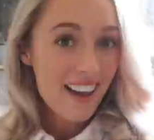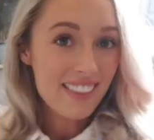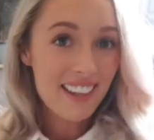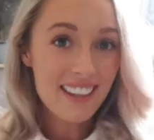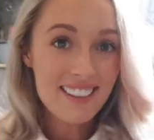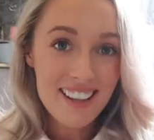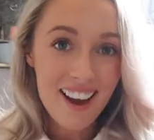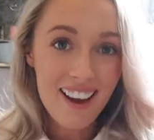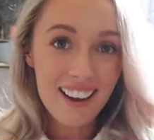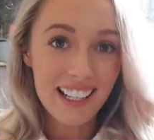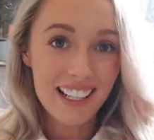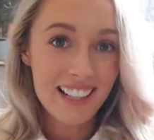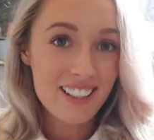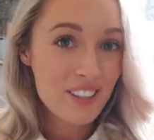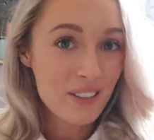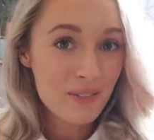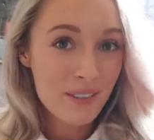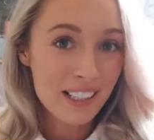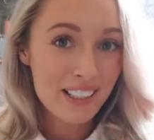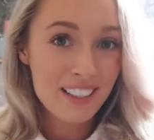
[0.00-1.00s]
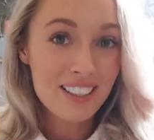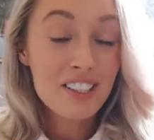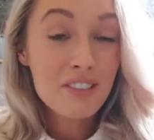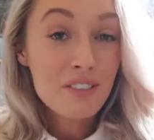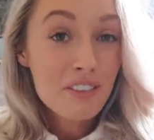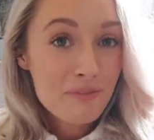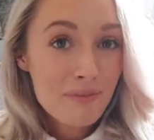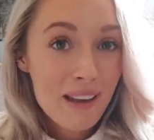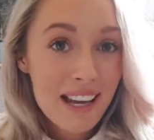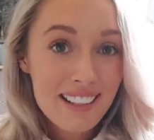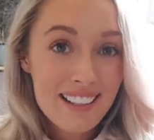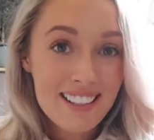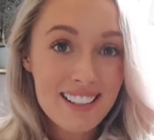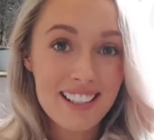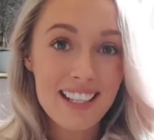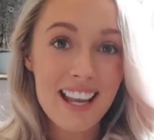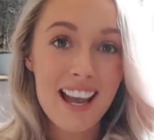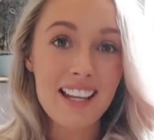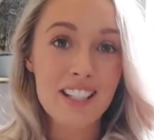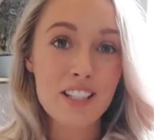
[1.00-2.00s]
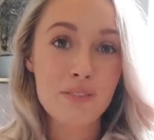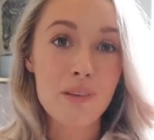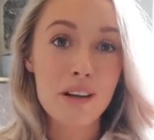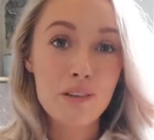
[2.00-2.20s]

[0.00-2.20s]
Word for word: And then darlings, oh my goodness, we've made it to the end.